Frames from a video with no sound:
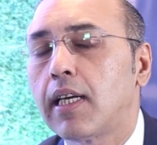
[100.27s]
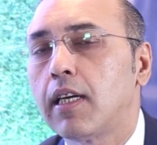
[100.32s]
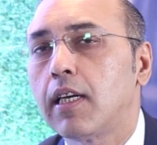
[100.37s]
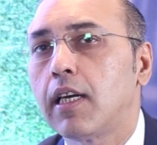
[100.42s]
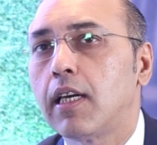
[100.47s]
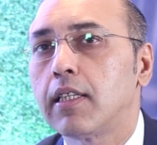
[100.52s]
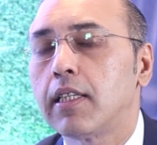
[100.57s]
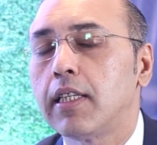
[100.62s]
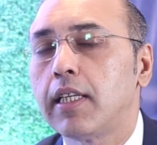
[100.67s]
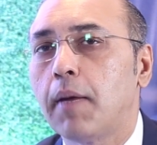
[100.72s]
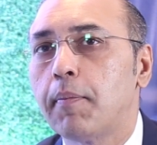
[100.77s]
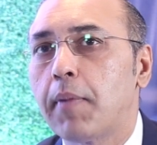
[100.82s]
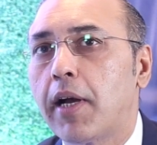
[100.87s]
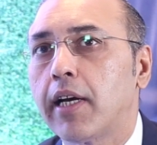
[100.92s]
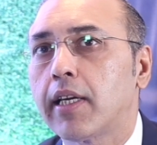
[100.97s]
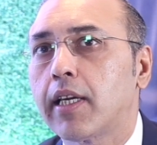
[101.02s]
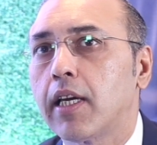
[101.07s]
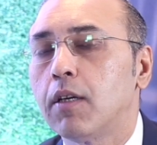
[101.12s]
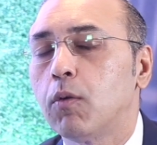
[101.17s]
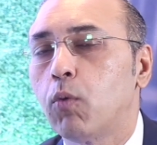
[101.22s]
and the
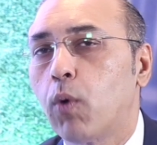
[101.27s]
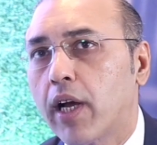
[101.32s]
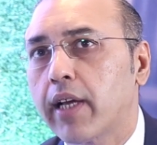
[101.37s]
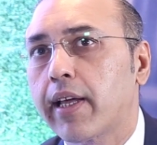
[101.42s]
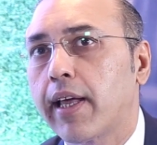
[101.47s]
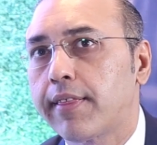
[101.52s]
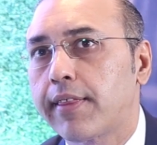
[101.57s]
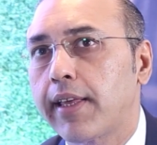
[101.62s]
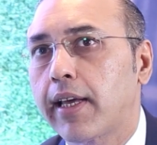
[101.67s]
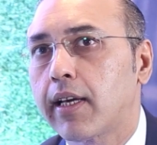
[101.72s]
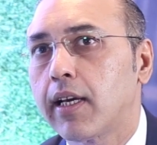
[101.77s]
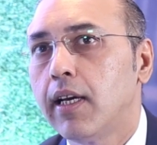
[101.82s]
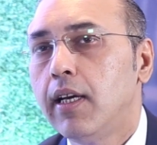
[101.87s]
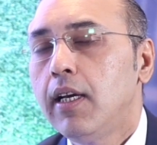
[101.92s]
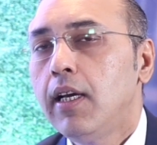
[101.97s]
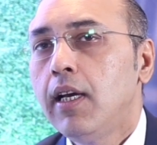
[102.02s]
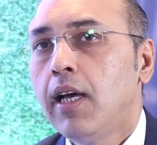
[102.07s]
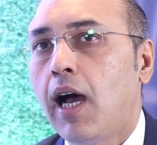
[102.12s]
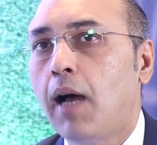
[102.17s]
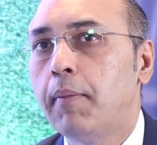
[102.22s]
American work ethic,
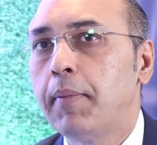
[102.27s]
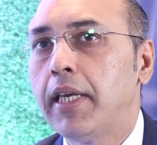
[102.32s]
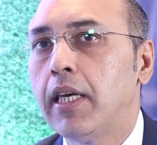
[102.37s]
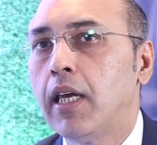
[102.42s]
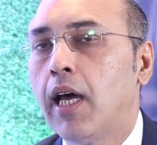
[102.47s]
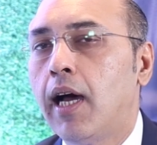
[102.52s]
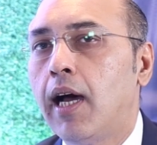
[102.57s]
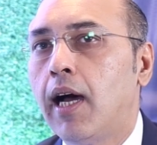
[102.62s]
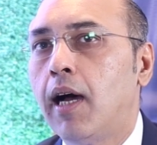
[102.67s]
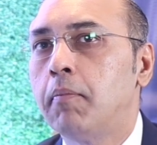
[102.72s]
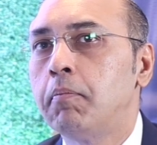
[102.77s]
I mean,